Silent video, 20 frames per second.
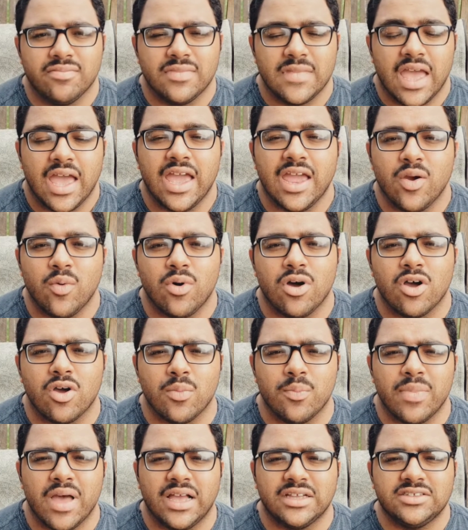Hey,
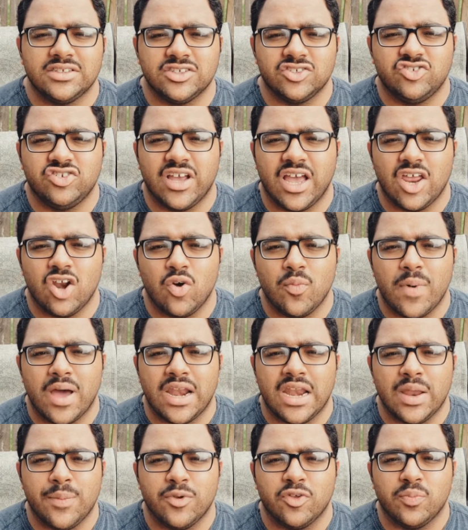welcome back to the channel. My
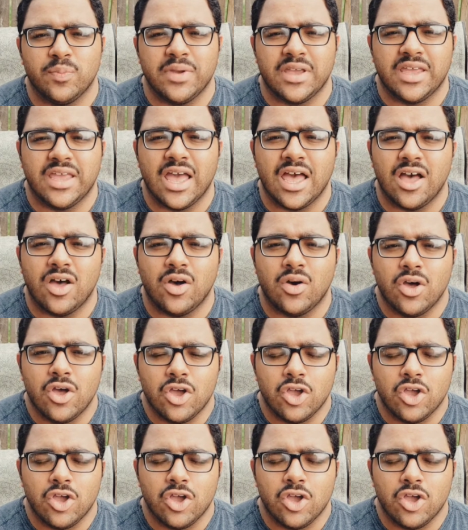name is Miguel.